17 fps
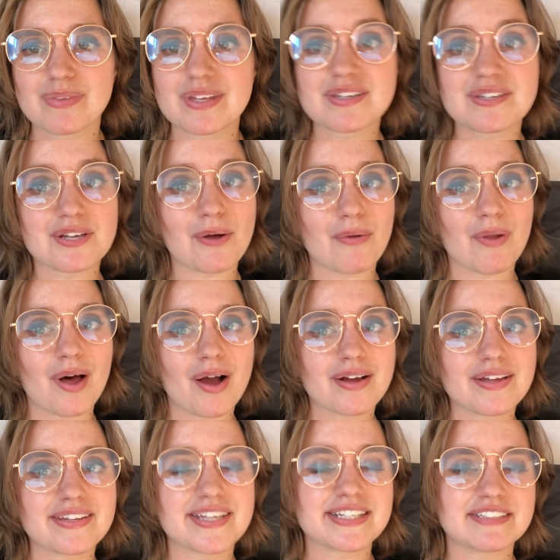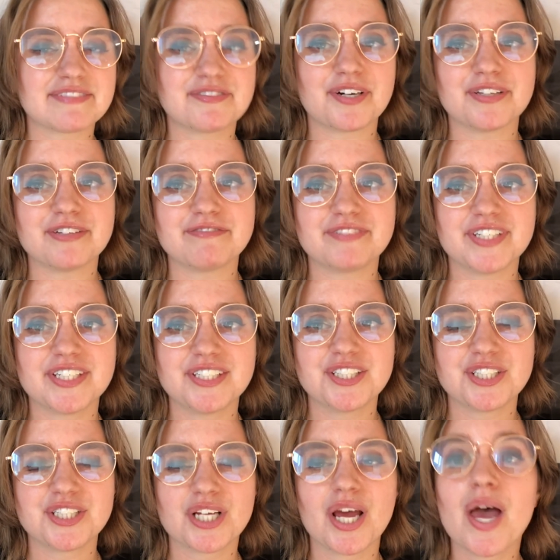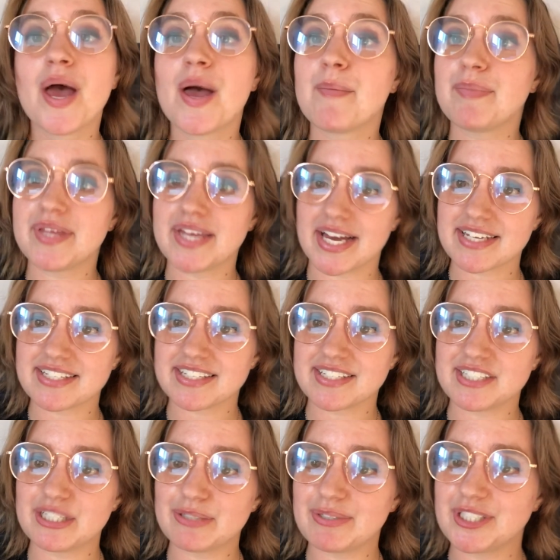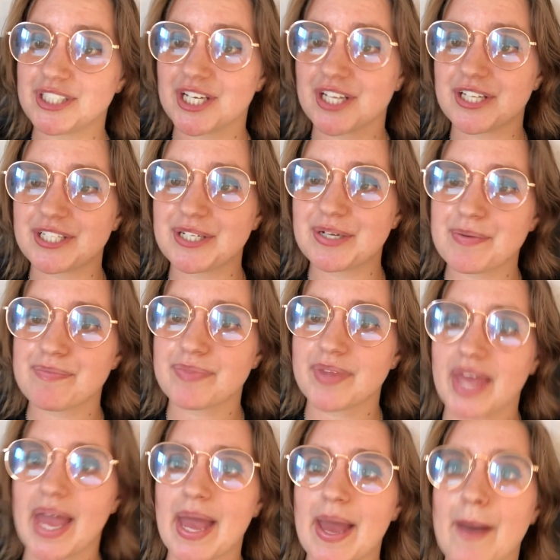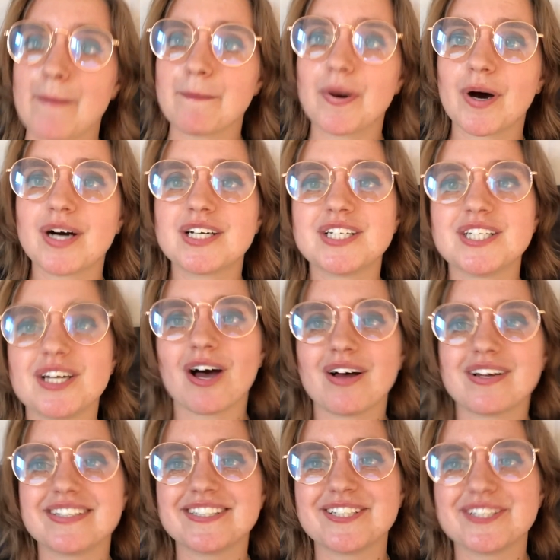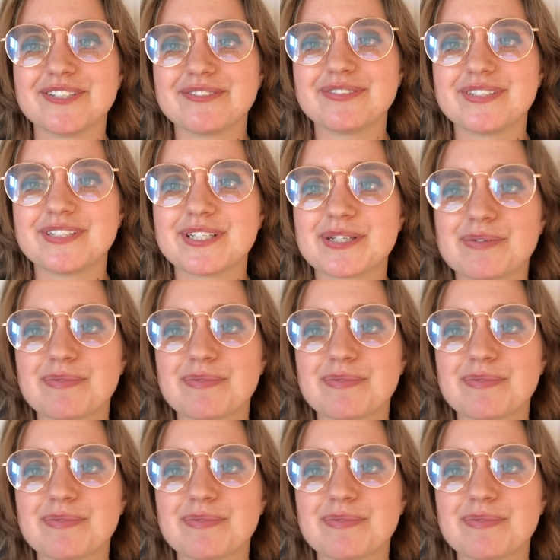so long and thanks for all the fish. Be excellent to each other and party on, dudes.